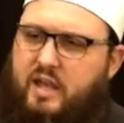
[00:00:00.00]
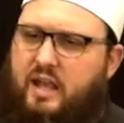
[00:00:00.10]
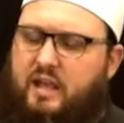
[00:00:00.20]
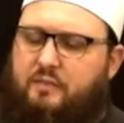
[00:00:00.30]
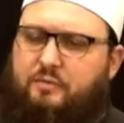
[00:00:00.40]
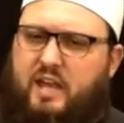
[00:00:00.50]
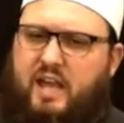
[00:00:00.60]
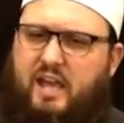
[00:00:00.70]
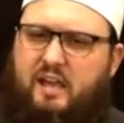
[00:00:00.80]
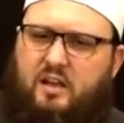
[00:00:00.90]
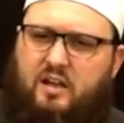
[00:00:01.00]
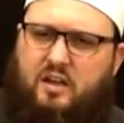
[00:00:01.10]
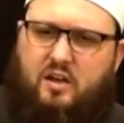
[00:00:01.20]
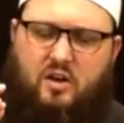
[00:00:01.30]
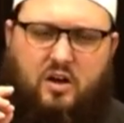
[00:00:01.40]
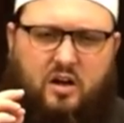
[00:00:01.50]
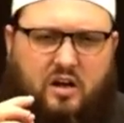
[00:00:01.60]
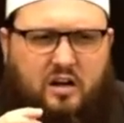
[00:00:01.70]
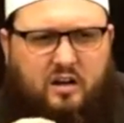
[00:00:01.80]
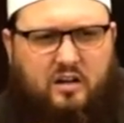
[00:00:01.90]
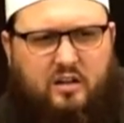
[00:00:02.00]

If they are